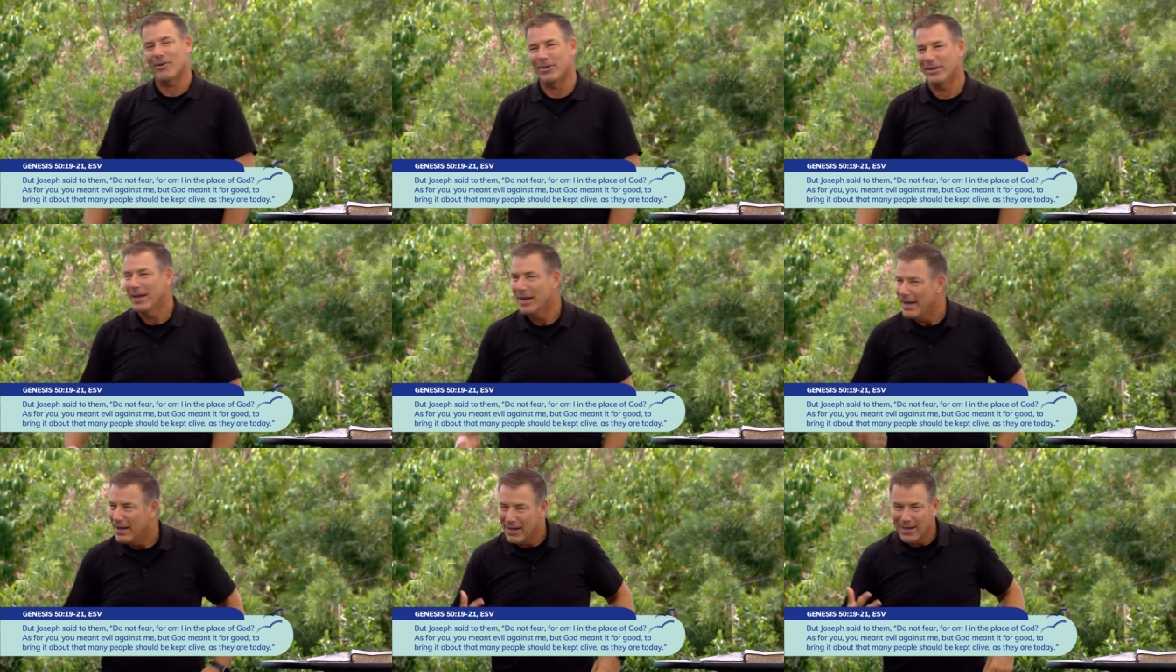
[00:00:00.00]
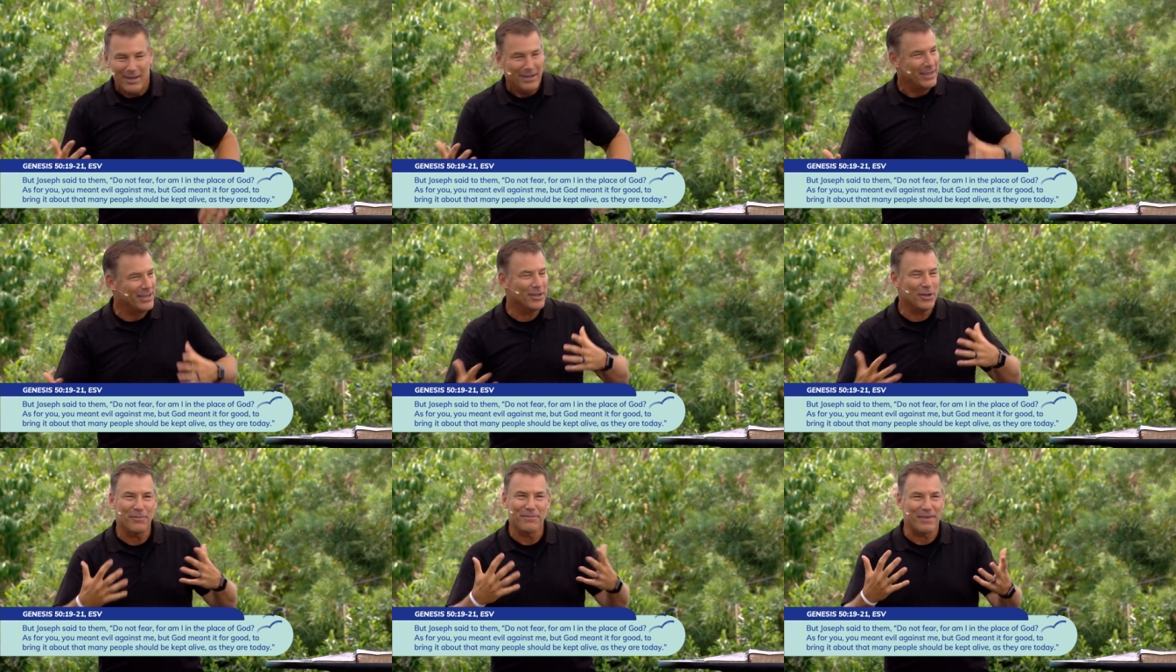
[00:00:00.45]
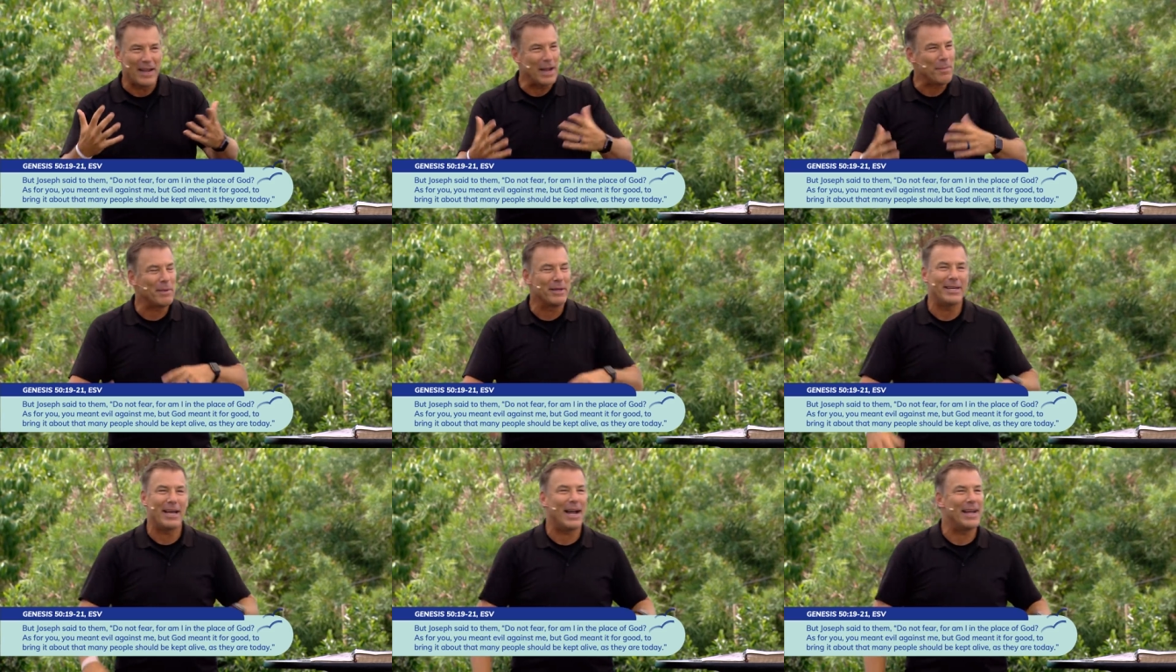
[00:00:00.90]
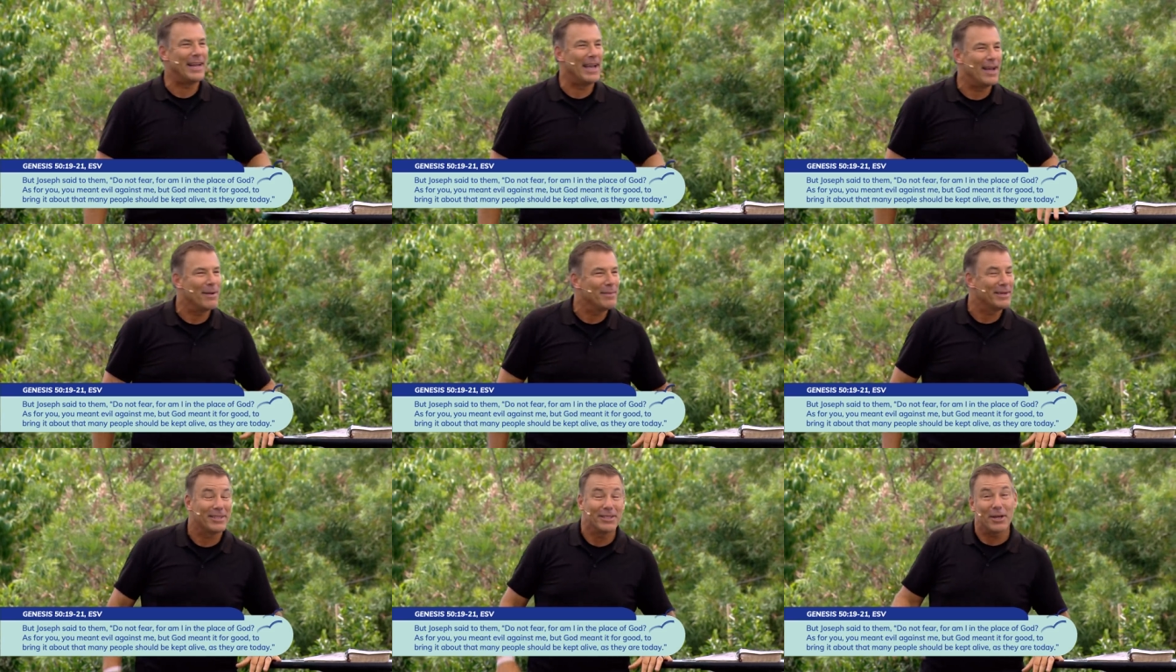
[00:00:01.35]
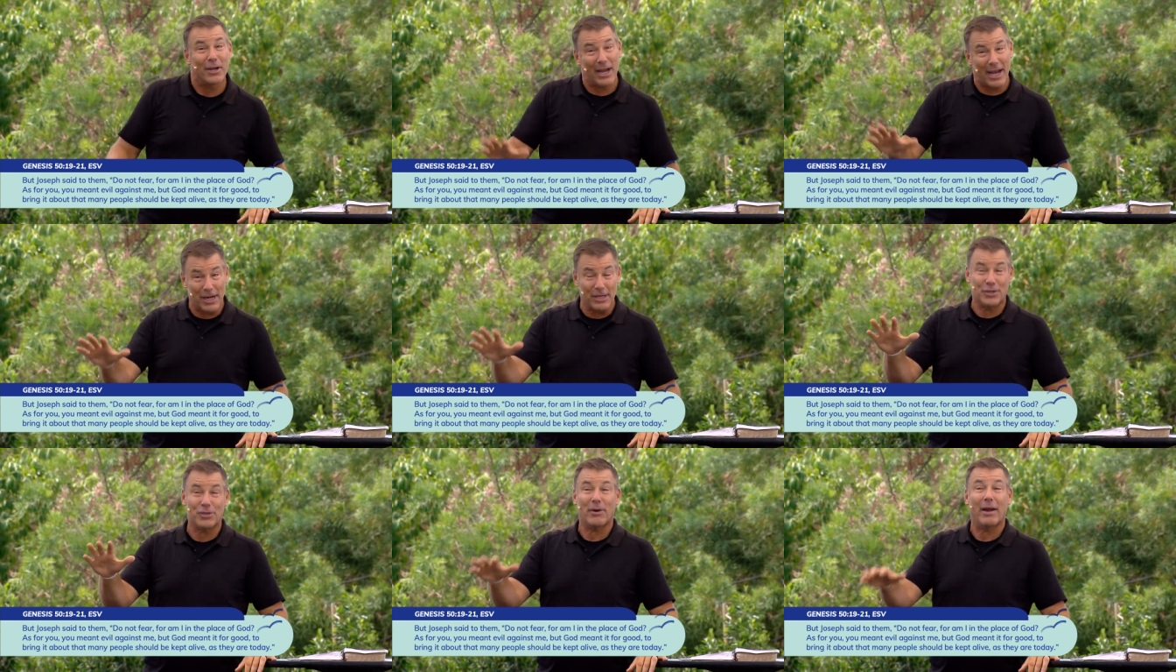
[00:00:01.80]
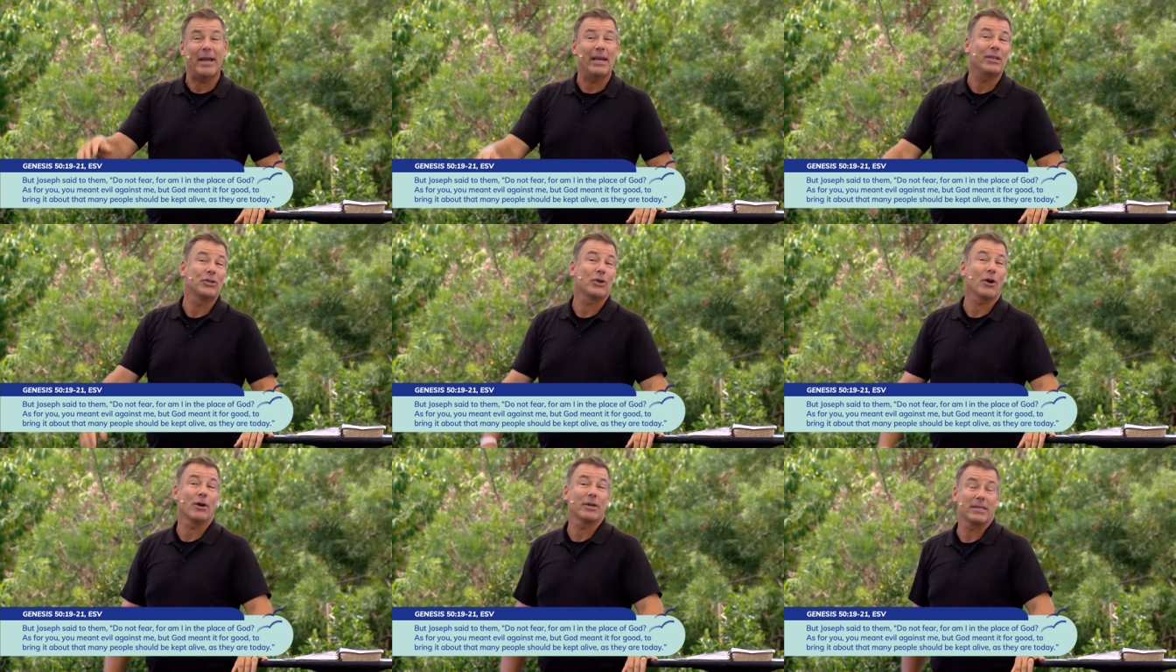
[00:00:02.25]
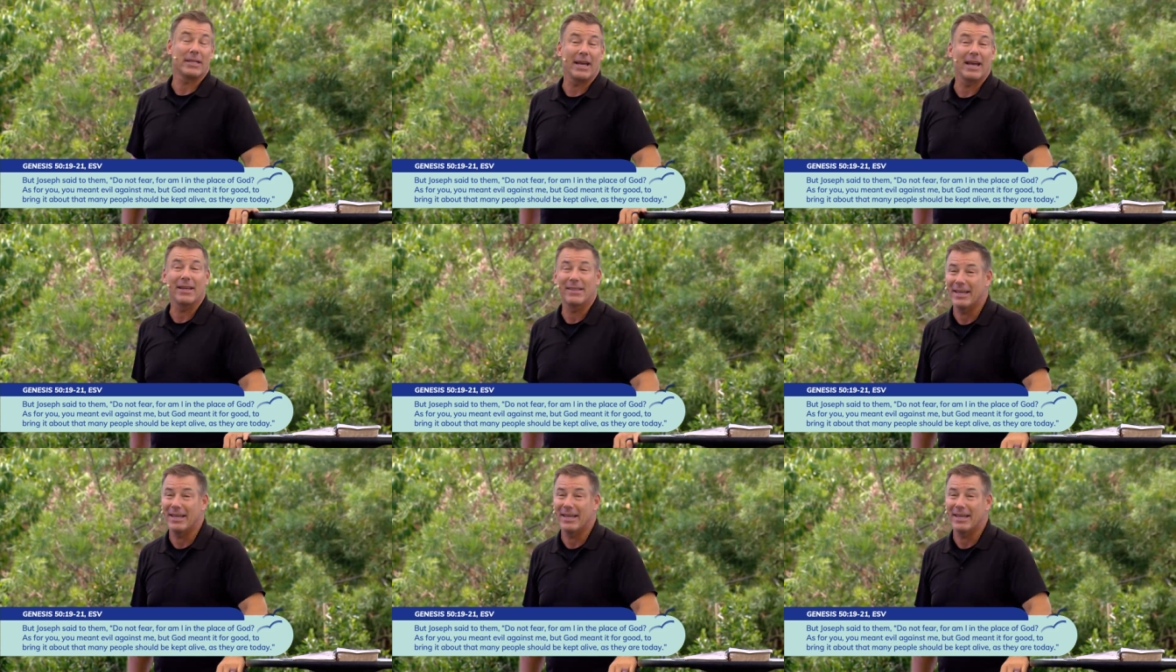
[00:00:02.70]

And, you know, family dynamics, they're kind of strange, aren't they?